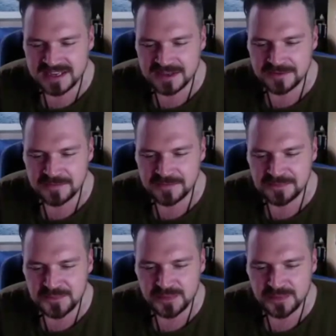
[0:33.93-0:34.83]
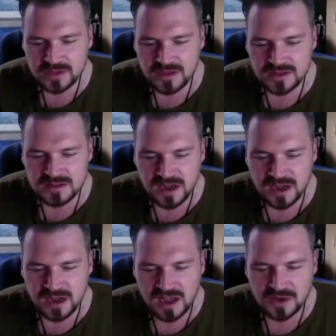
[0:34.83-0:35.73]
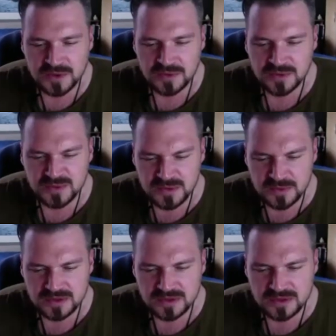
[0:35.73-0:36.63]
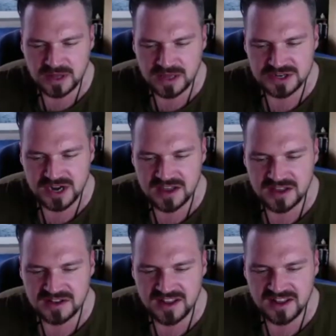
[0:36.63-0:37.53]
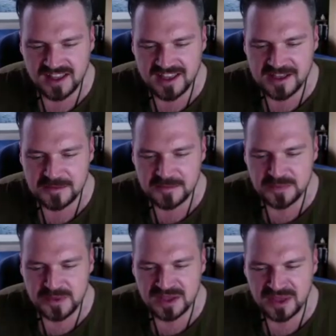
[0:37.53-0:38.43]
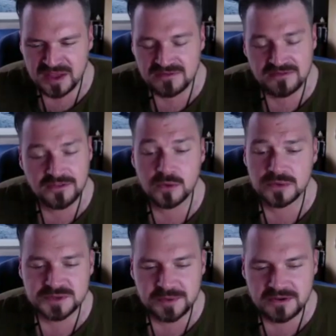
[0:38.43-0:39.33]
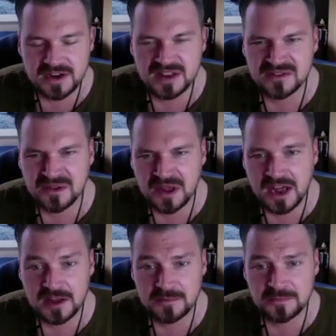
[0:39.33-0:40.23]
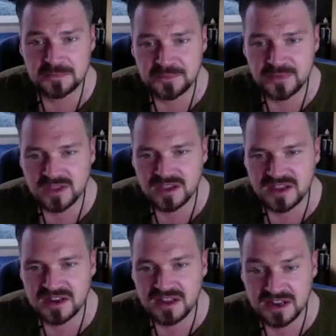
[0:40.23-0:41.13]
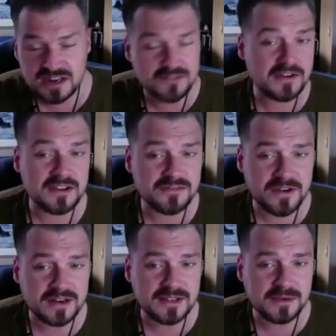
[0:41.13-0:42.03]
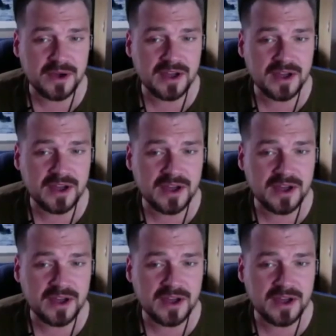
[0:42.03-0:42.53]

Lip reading: Um, and we would like try and invoke spirit in a very friendly way.